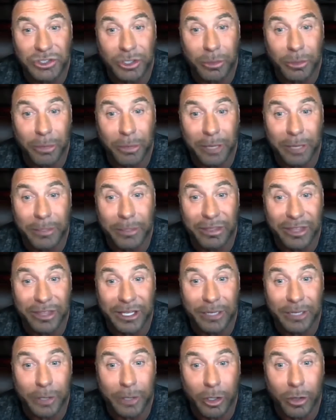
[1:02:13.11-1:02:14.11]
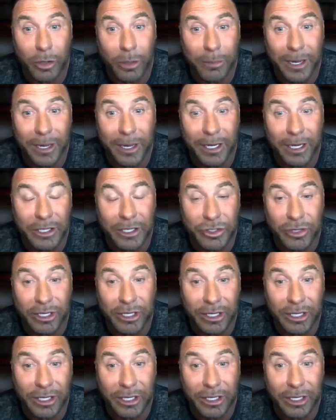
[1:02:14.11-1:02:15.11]
may be thinking about going back and
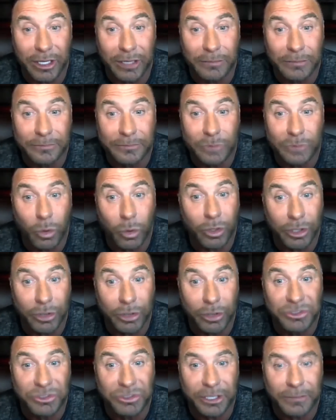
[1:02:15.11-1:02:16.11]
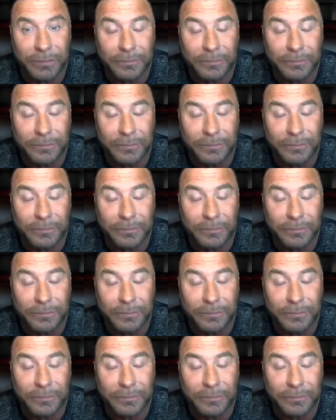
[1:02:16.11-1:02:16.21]
drinking again or using.